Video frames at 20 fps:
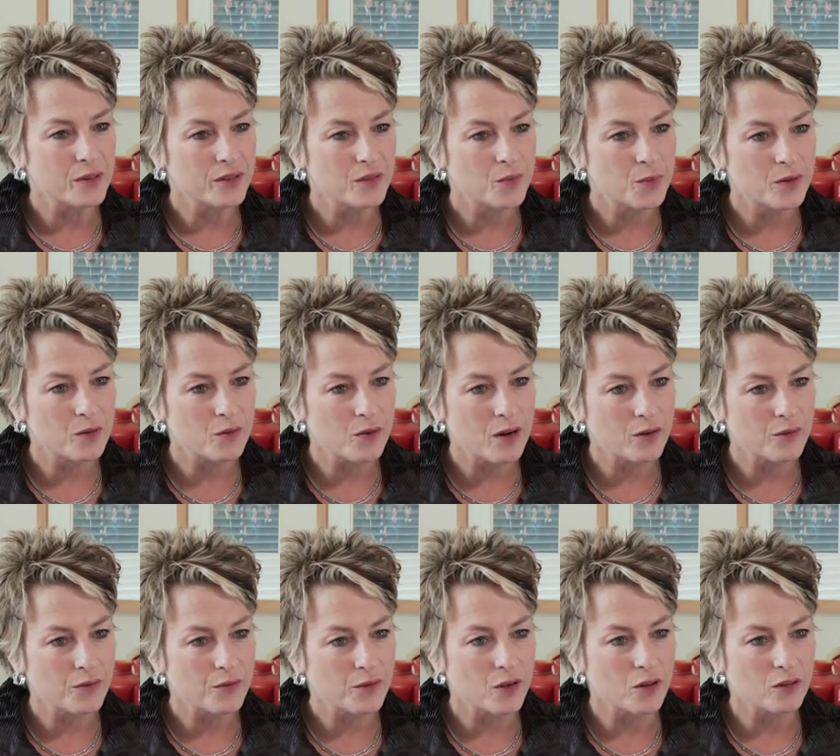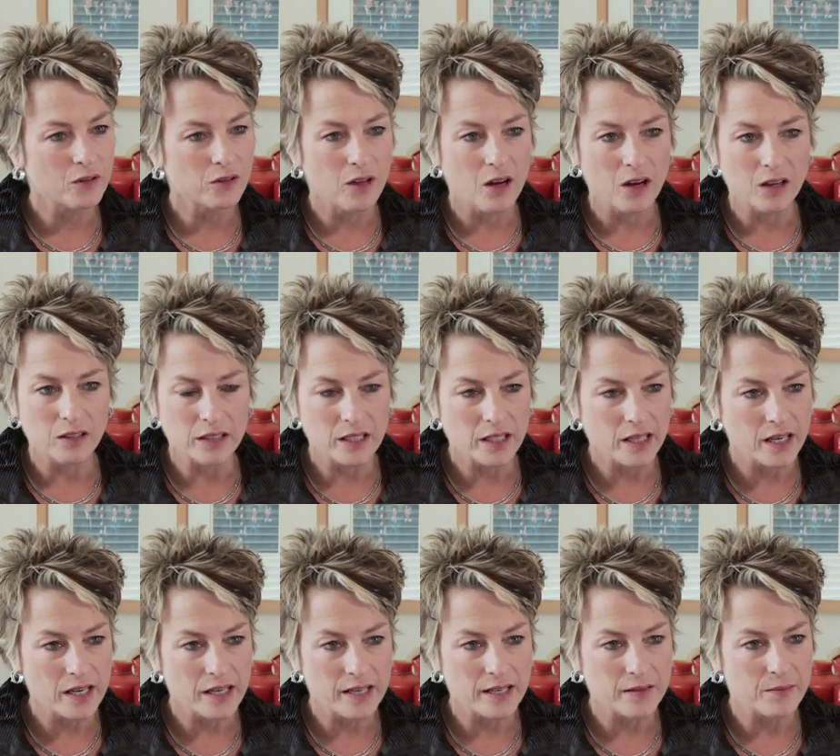It's been around for a long
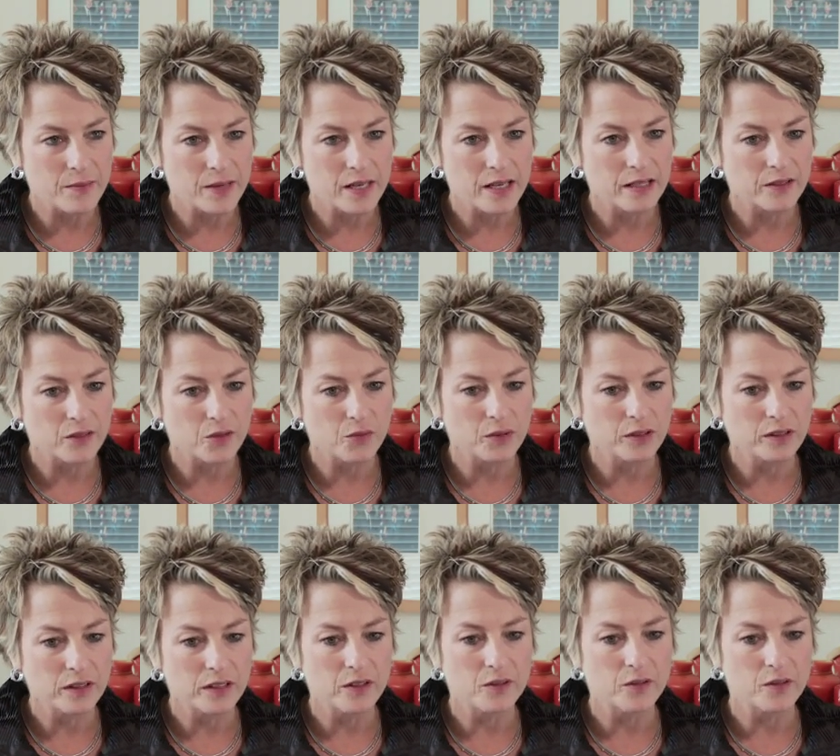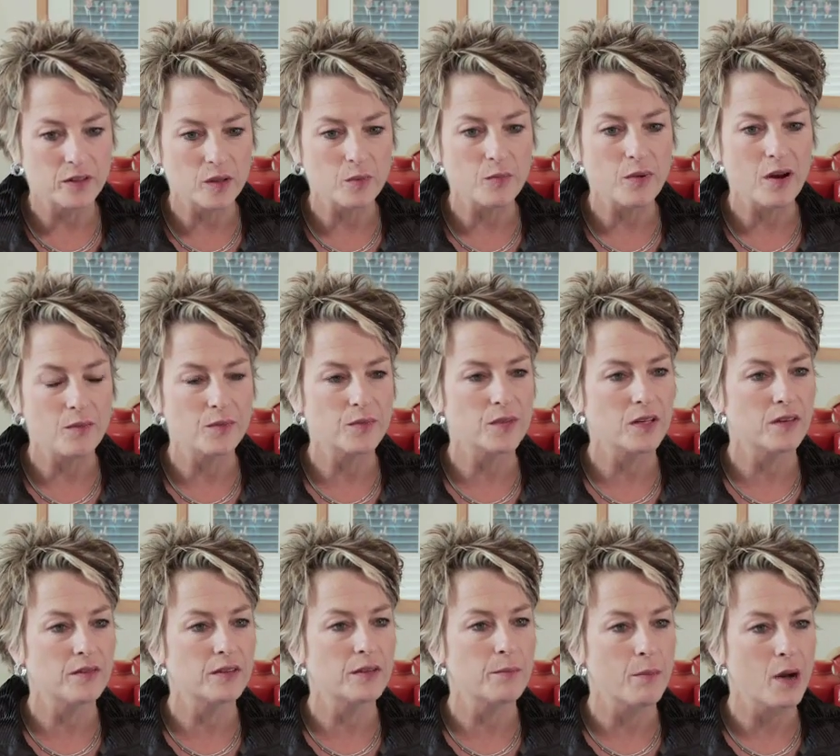time. It's really using the
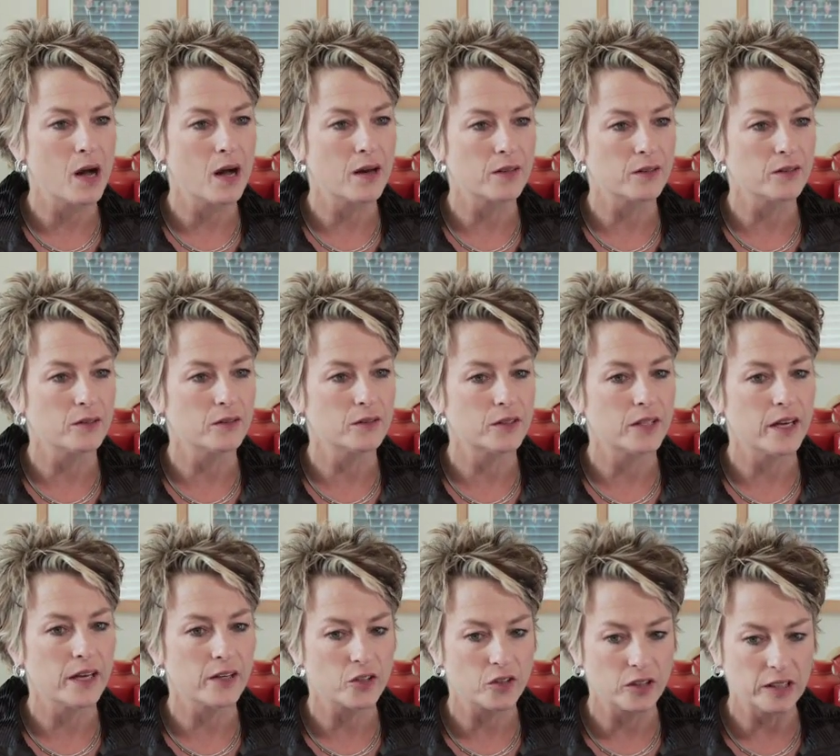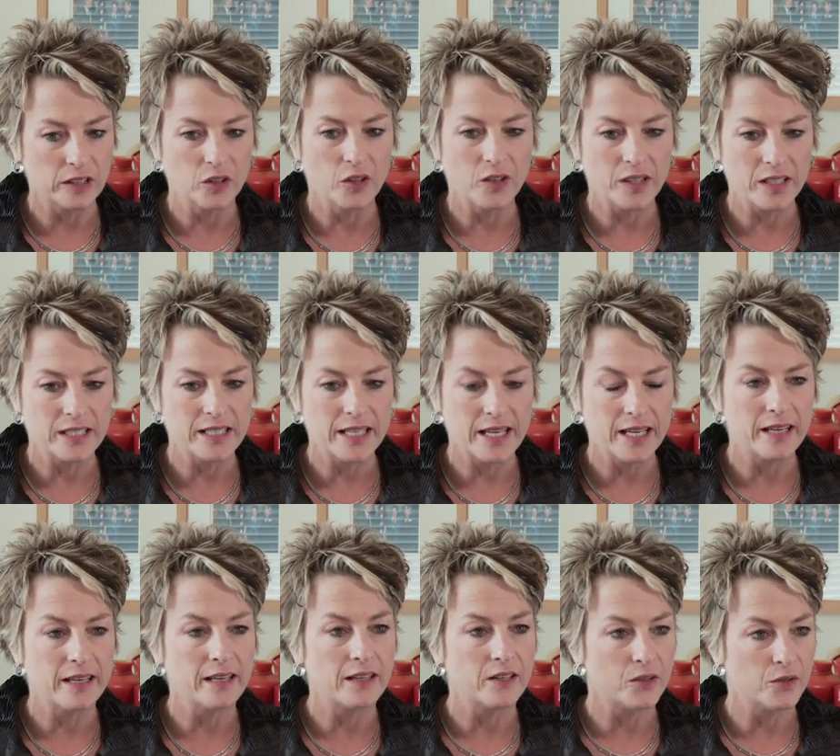problem-solving model to actually look at
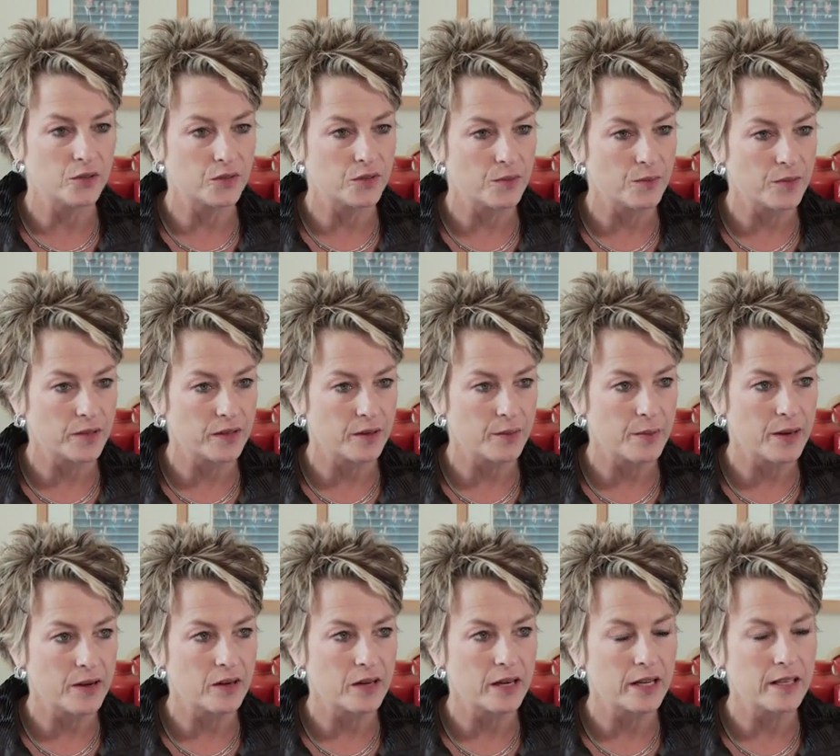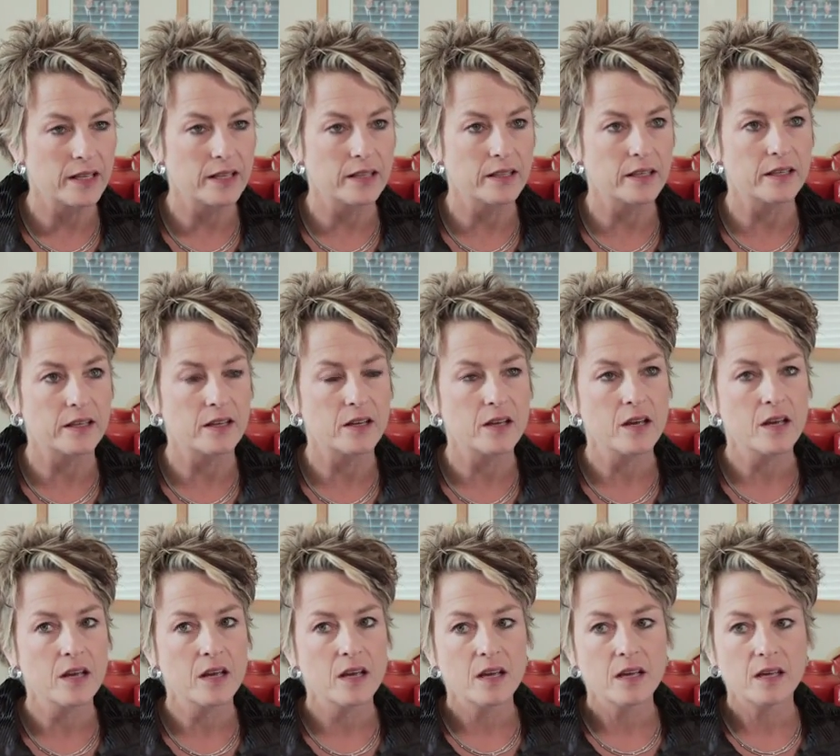data and do something about it. I think that
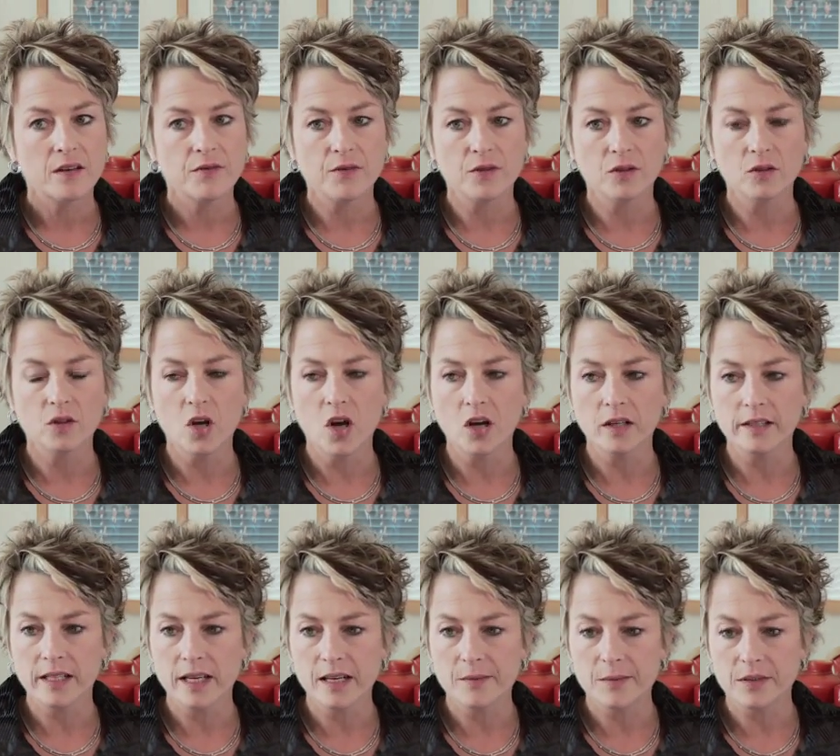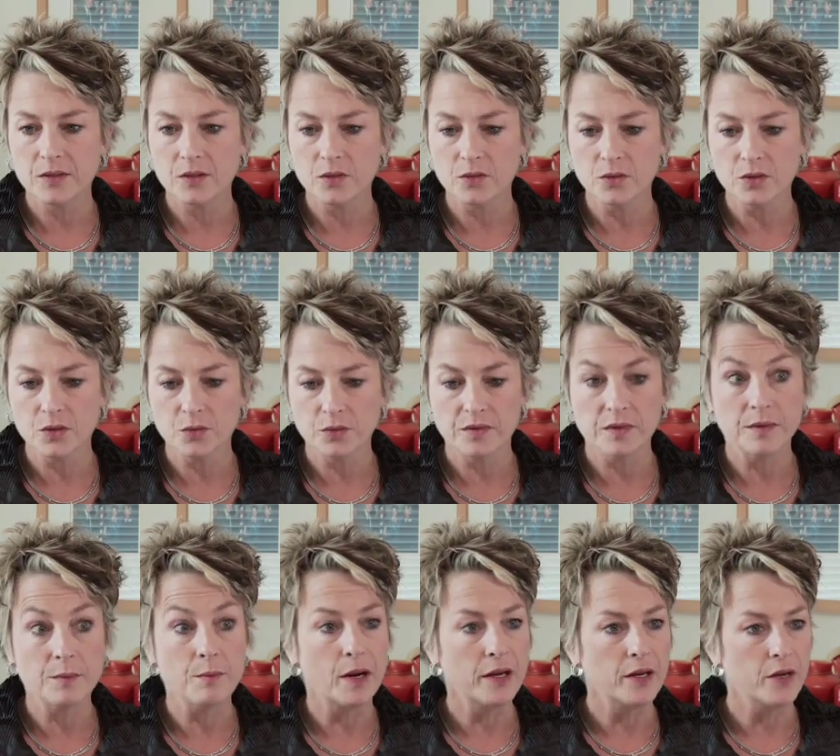for a long time in schools we've
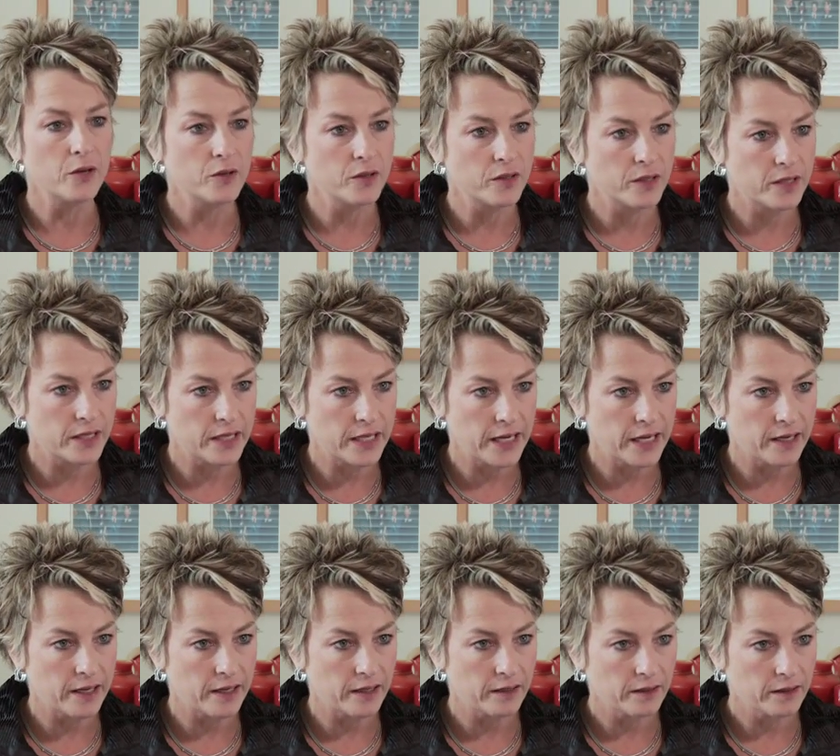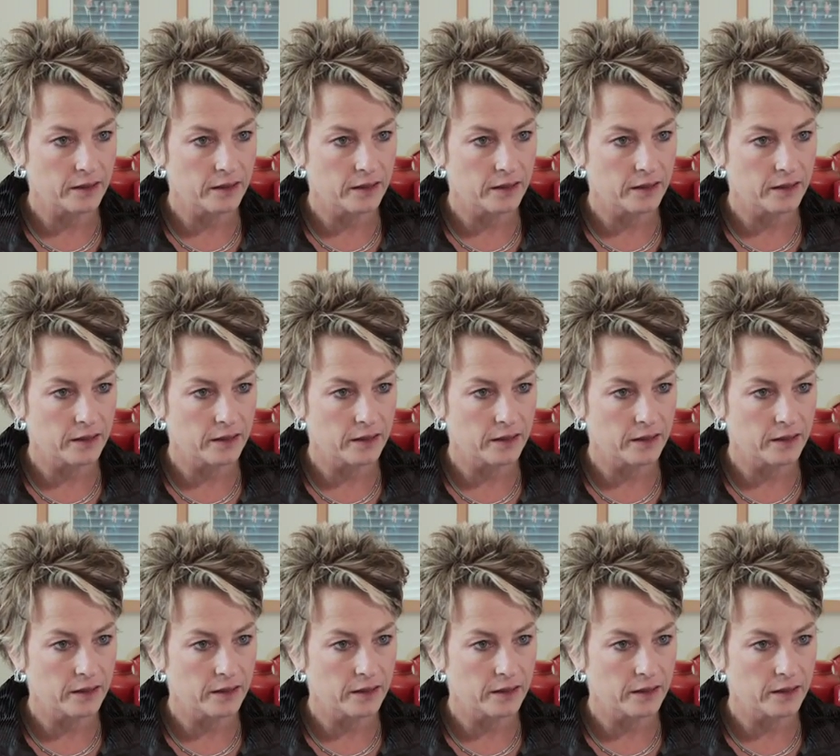admired the data.